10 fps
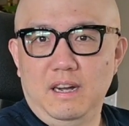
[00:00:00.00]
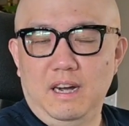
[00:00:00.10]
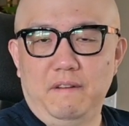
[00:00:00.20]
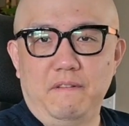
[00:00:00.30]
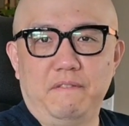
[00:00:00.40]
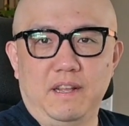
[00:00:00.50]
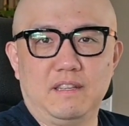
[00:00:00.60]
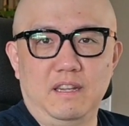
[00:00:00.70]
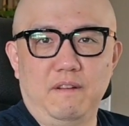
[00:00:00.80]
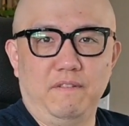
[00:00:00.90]
of
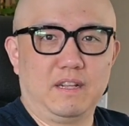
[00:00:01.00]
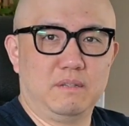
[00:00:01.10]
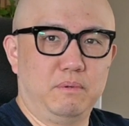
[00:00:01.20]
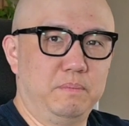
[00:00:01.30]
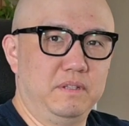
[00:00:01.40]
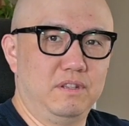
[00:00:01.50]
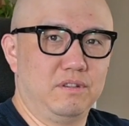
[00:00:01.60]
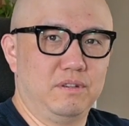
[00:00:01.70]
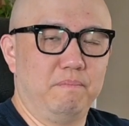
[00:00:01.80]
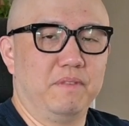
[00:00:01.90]
in a flexible
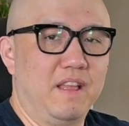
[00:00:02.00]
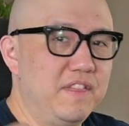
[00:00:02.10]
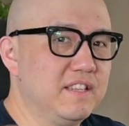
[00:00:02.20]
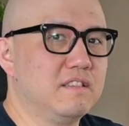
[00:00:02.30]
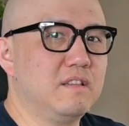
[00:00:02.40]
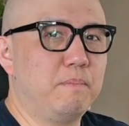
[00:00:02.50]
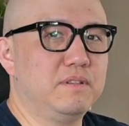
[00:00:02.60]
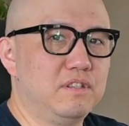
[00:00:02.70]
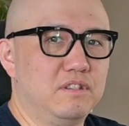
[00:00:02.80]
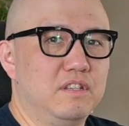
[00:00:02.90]
position. And this is
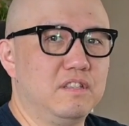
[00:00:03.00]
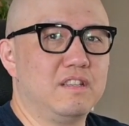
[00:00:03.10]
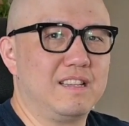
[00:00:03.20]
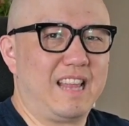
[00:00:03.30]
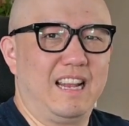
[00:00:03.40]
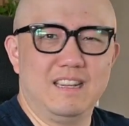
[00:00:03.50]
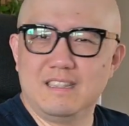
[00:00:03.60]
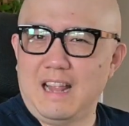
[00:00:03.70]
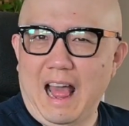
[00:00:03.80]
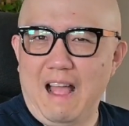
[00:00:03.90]
the tightness
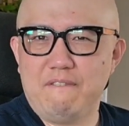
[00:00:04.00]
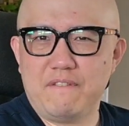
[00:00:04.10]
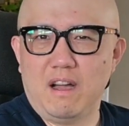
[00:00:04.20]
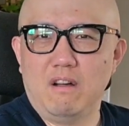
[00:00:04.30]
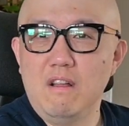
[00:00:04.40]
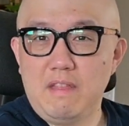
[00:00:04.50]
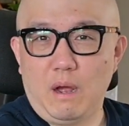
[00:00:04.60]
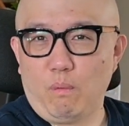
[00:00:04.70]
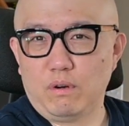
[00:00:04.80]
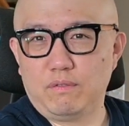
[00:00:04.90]
that I found
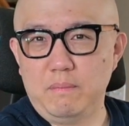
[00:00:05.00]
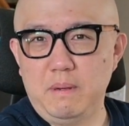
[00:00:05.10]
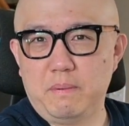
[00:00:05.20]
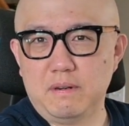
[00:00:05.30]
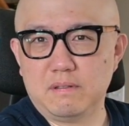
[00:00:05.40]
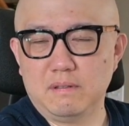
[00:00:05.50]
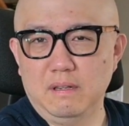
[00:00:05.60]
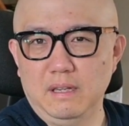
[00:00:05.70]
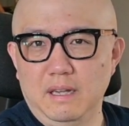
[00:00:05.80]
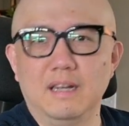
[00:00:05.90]
that works for me
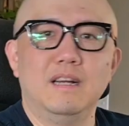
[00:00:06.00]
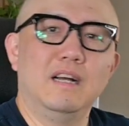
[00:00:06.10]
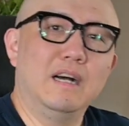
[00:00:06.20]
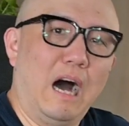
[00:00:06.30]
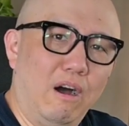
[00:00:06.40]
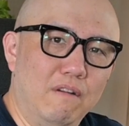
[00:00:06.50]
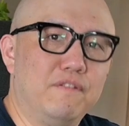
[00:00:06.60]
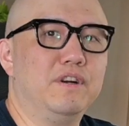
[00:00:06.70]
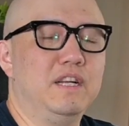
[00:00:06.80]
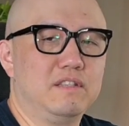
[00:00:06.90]
personally.
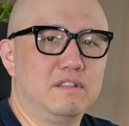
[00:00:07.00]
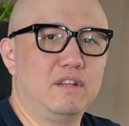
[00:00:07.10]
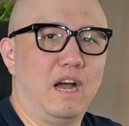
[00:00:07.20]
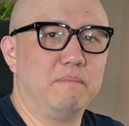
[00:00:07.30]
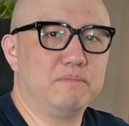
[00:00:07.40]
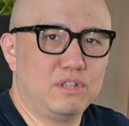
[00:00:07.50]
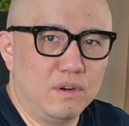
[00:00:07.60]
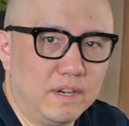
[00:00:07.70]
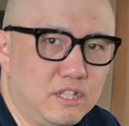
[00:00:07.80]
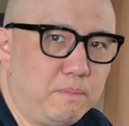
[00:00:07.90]
However, I'm
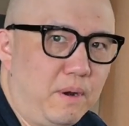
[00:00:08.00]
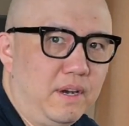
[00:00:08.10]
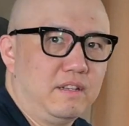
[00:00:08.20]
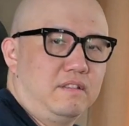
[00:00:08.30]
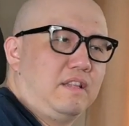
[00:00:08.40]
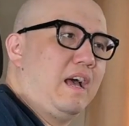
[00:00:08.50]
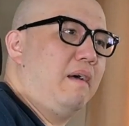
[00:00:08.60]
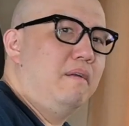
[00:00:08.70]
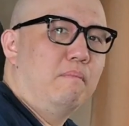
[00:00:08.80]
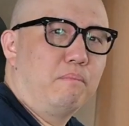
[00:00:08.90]
still experiencing
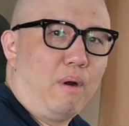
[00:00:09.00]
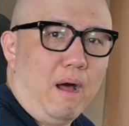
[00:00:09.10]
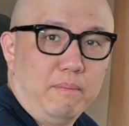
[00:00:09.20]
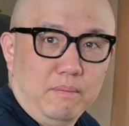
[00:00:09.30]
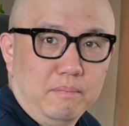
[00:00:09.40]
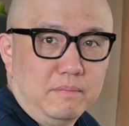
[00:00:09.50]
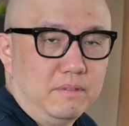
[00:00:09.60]
that problem.